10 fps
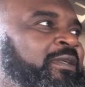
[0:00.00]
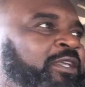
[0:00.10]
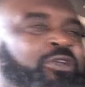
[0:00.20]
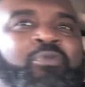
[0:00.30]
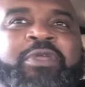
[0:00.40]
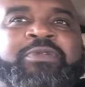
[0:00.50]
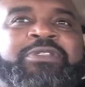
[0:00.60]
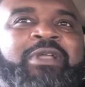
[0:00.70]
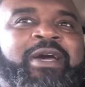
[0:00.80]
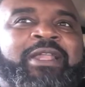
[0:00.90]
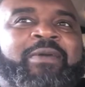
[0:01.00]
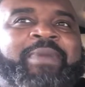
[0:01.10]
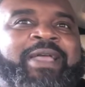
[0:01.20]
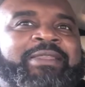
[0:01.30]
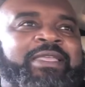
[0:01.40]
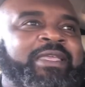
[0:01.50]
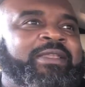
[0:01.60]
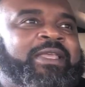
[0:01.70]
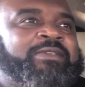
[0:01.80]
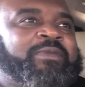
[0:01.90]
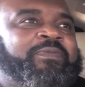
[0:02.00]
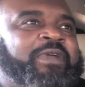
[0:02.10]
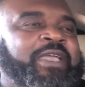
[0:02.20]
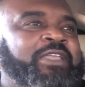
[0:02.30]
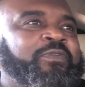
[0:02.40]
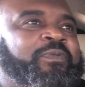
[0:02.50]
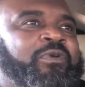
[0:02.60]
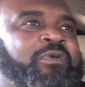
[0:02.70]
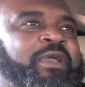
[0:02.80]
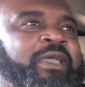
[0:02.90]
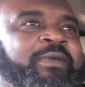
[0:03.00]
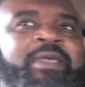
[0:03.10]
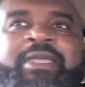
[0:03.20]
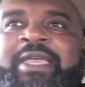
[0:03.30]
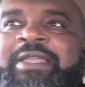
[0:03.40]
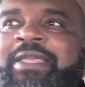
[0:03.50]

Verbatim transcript: You know, we would have started out back then as a AAU program and